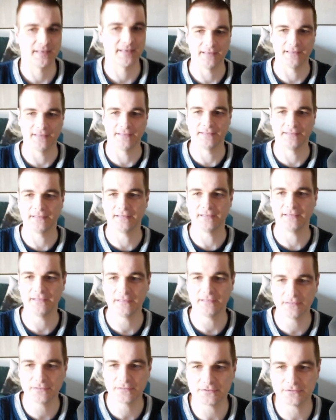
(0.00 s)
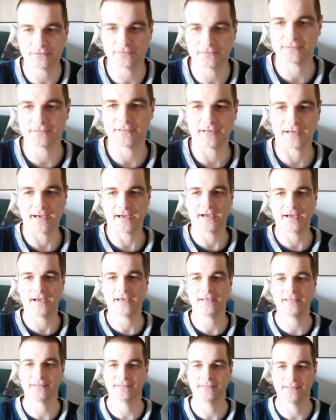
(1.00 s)
Here
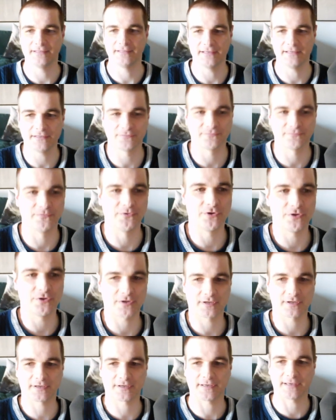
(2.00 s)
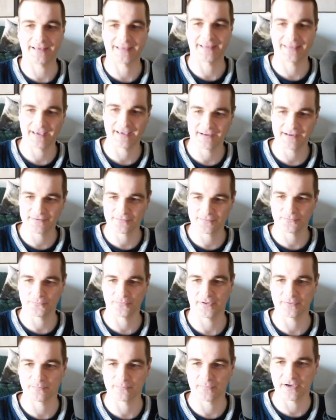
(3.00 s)
I did work again
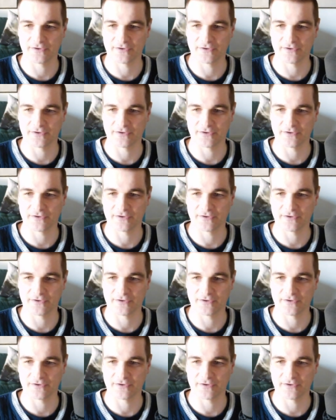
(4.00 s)
with my